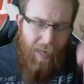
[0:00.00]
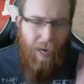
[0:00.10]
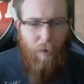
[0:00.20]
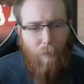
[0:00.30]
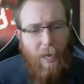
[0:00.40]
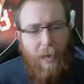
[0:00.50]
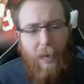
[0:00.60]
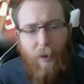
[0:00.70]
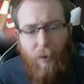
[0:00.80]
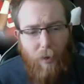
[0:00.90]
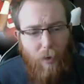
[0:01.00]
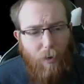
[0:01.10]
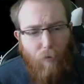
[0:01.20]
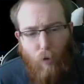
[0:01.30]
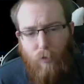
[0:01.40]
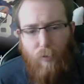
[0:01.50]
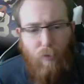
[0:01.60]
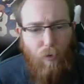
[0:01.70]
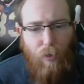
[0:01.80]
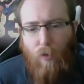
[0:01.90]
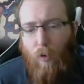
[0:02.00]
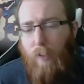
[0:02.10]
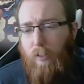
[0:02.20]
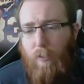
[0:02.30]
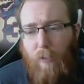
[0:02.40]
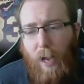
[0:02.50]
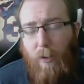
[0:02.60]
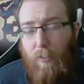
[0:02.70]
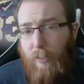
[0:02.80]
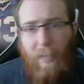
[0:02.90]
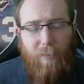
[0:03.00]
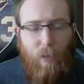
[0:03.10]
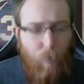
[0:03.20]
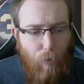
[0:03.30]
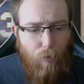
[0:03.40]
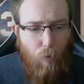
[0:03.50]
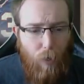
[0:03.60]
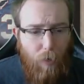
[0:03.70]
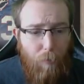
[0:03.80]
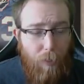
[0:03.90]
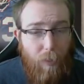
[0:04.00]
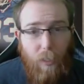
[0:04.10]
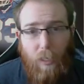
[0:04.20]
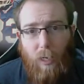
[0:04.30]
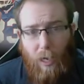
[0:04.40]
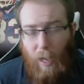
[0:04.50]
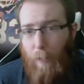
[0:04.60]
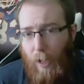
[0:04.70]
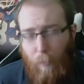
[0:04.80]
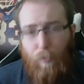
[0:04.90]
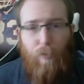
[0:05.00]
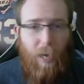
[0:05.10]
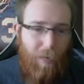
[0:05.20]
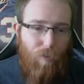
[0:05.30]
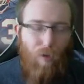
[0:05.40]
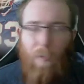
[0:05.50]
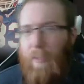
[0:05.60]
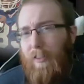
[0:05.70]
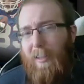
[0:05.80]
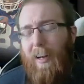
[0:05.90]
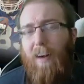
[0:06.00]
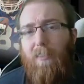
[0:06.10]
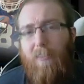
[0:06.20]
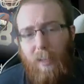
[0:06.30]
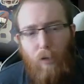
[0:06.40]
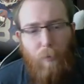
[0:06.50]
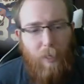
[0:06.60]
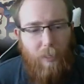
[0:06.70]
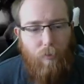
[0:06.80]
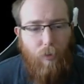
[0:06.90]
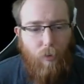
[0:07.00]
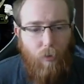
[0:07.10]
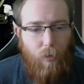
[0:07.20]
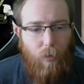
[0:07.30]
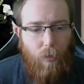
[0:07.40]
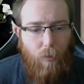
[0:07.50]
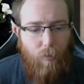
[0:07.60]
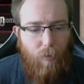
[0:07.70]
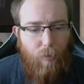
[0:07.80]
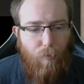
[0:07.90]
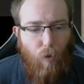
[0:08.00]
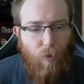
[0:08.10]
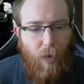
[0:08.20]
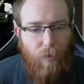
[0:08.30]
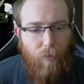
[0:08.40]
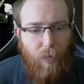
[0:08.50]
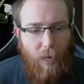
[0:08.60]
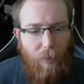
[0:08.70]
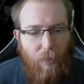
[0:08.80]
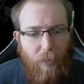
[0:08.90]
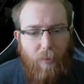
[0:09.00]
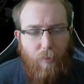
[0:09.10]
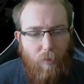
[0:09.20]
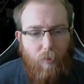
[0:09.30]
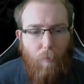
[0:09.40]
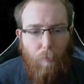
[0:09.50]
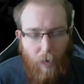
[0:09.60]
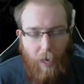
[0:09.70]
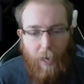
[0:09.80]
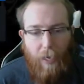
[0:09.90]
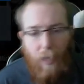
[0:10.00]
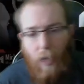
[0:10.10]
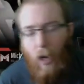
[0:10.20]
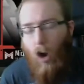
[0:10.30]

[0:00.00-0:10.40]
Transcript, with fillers: I got it in my head. Of course, if you need to write stuff down, it's not terrible as well, but I'm a numbers guy, so it makes it a little bit easier. 64,000, I think this is a buy.